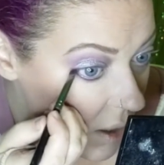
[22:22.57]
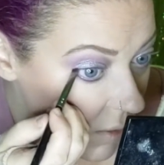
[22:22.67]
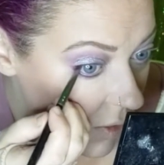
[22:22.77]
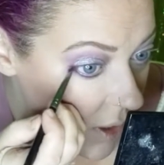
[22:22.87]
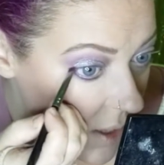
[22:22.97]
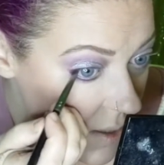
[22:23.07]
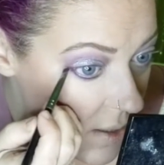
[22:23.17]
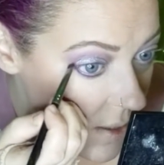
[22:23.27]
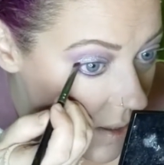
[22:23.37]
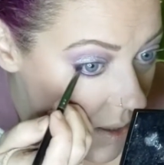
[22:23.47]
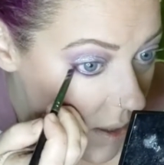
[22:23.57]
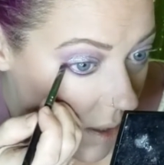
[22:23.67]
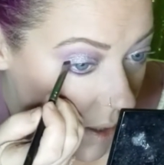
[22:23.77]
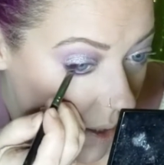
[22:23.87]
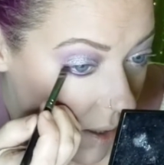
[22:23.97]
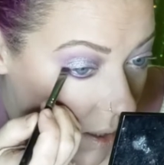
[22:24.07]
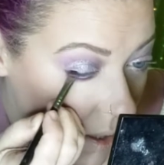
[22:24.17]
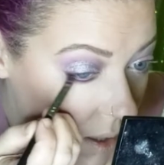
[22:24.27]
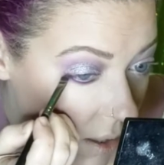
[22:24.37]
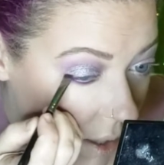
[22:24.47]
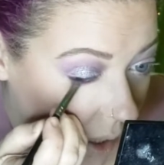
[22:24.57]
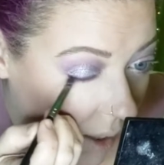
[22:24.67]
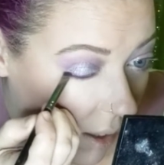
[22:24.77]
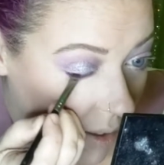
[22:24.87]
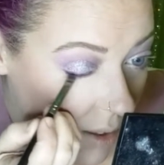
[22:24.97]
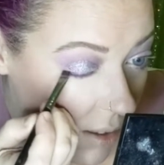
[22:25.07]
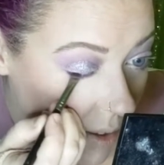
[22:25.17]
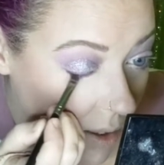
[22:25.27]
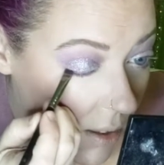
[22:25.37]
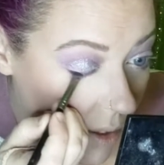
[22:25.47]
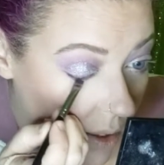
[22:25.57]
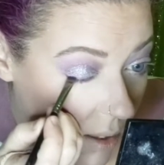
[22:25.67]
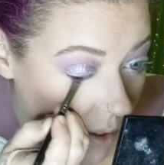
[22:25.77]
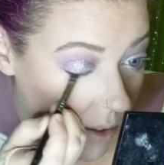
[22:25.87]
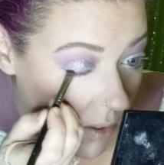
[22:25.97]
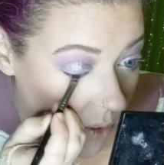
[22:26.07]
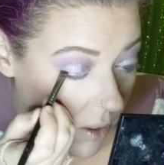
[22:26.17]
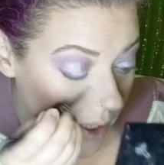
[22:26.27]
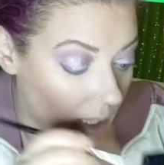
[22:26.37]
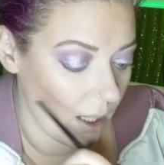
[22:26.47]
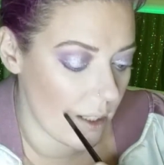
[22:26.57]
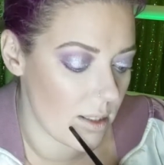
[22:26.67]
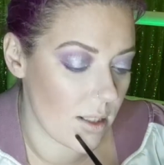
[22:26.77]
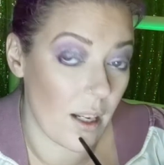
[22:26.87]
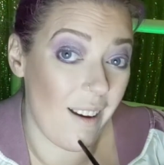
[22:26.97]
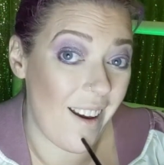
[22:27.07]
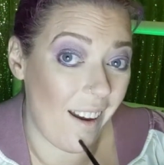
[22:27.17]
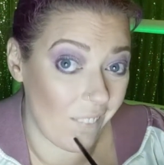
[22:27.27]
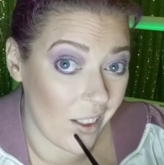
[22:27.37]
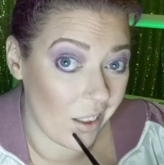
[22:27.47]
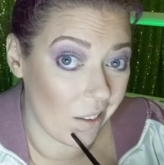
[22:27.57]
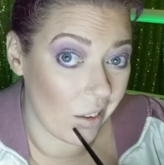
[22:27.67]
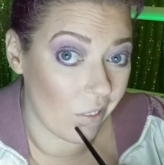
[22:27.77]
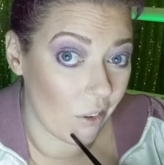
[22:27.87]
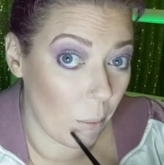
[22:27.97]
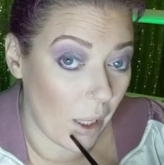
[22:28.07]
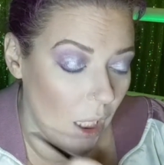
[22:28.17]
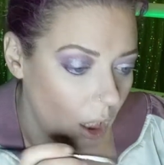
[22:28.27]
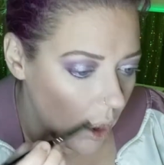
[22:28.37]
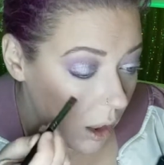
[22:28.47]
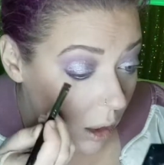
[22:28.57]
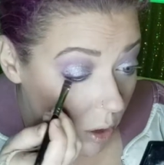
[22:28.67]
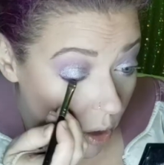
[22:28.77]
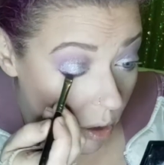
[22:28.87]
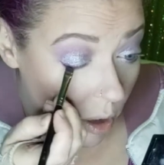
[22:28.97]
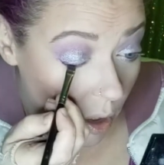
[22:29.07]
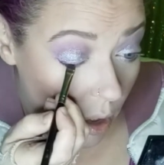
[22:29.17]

convinced that Claudia is going to have anything for me in her